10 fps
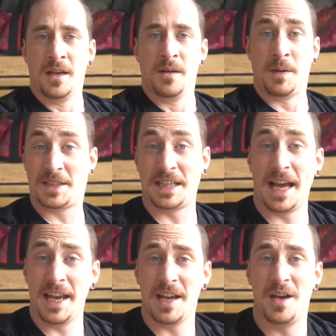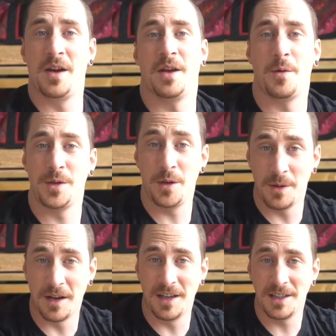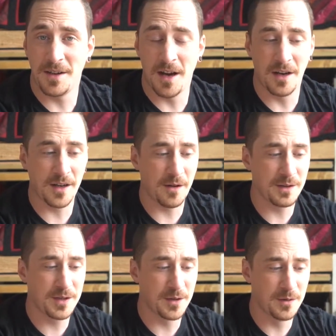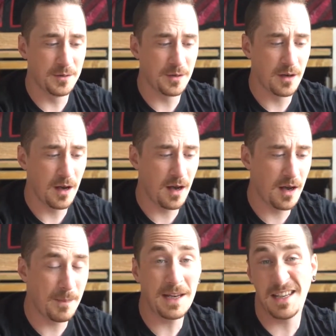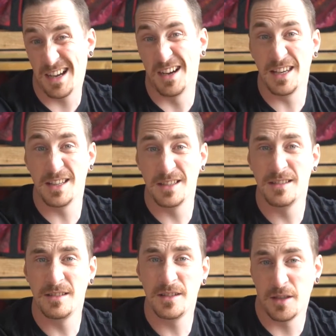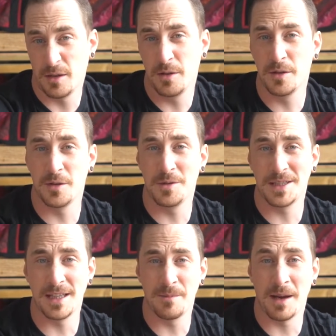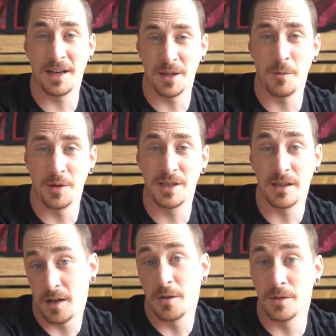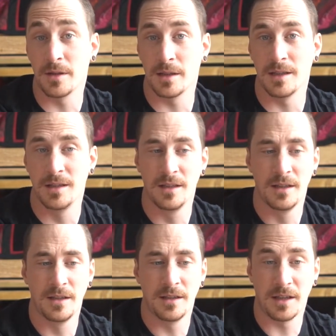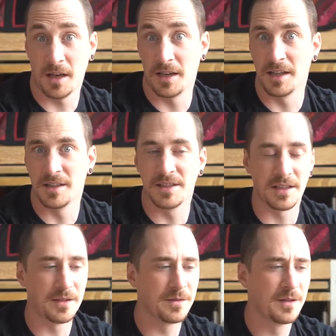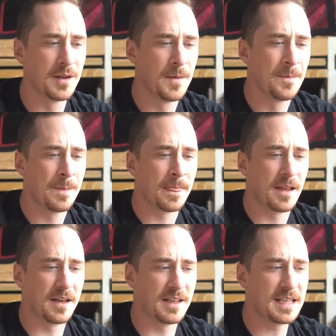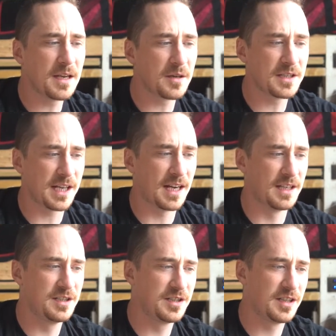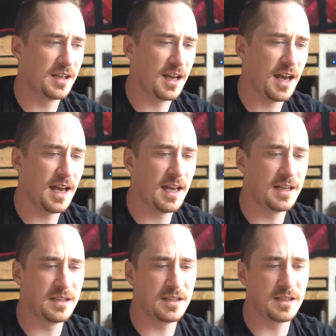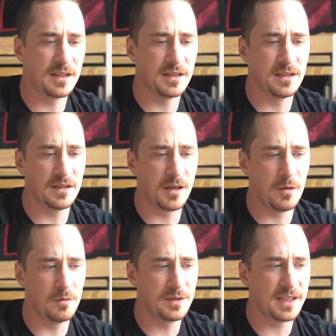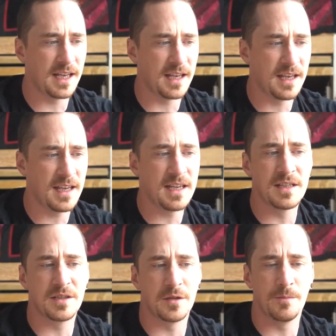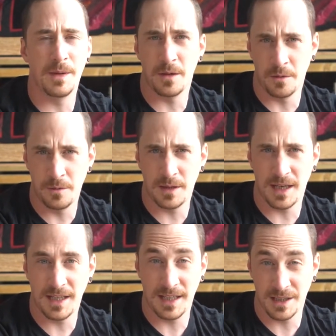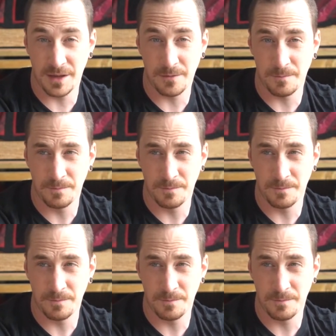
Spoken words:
But today, you and I are going to, mainly you can do the sitting back and the watching, and I'll do the cutting and stuff. We're going to take on a challenge, and the goal today is to build a kitchen.